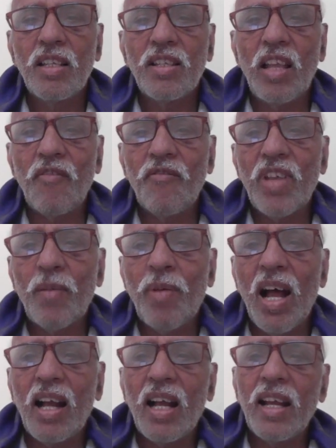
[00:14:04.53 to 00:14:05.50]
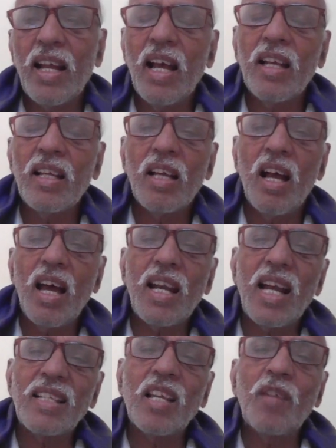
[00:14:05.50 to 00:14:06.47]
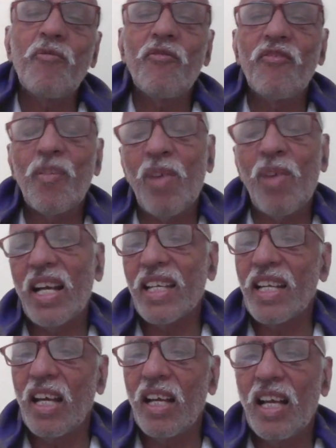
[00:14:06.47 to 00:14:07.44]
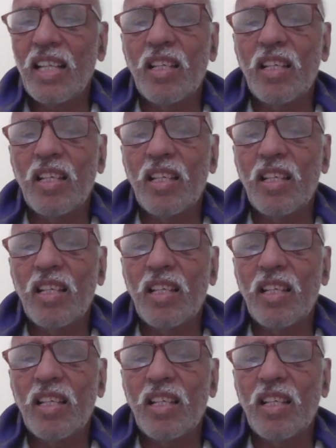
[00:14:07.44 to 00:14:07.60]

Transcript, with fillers: Samvibhagana or asamvibhagina.